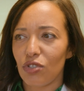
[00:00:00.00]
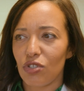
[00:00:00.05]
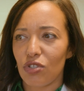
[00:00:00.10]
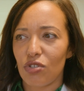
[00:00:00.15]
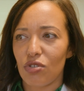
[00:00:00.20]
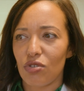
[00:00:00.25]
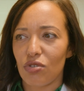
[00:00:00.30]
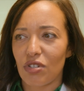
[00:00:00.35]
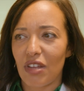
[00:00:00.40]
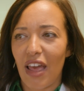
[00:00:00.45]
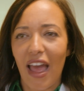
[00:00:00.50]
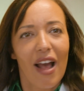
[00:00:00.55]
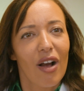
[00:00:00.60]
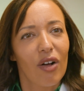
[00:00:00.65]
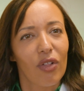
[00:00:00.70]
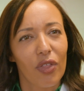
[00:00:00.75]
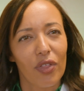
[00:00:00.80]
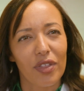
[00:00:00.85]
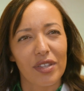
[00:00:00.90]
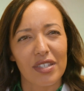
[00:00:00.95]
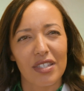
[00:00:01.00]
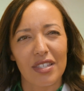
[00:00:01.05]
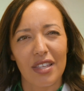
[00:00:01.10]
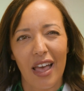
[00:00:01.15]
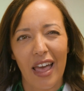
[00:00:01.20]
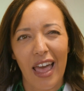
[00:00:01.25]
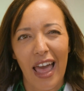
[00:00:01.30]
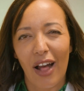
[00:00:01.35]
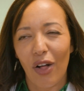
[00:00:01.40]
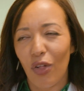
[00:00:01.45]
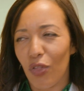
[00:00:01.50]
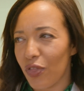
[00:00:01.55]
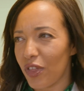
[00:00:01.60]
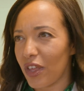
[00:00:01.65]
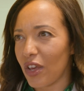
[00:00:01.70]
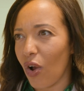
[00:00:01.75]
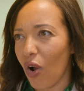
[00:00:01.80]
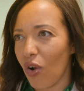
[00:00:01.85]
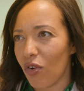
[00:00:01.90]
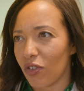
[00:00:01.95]
do you tell that this is a
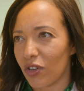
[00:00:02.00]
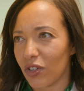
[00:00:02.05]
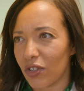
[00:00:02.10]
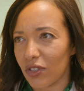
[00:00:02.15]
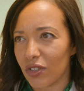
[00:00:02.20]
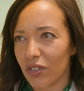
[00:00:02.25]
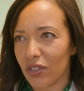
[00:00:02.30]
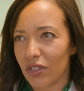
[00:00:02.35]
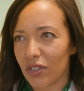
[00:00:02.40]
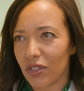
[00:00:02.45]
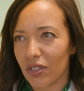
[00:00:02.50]
healthy coral?